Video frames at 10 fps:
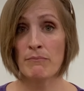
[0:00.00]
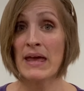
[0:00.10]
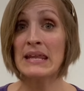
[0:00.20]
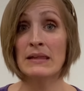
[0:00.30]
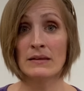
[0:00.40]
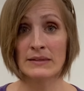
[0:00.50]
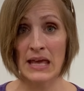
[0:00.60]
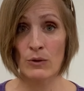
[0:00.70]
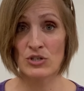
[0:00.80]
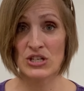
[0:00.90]
Many
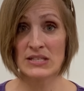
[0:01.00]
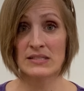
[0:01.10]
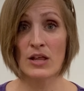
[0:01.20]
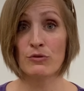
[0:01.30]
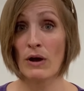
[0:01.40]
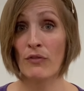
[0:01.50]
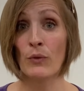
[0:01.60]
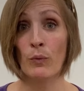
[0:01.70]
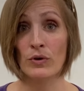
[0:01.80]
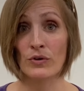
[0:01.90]
languages throughout the
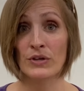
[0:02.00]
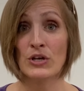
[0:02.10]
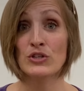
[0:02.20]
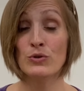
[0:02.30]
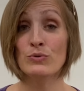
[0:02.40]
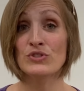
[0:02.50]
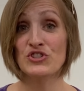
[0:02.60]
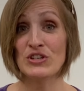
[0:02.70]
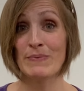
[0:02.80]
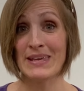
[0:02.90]
world use
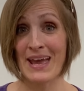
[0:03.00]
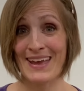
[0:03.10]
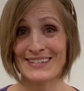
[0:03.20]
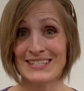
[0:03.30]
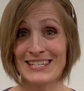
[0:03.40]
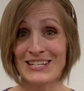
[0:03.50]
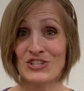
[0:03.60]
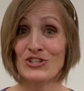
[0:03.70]
GPA to teach.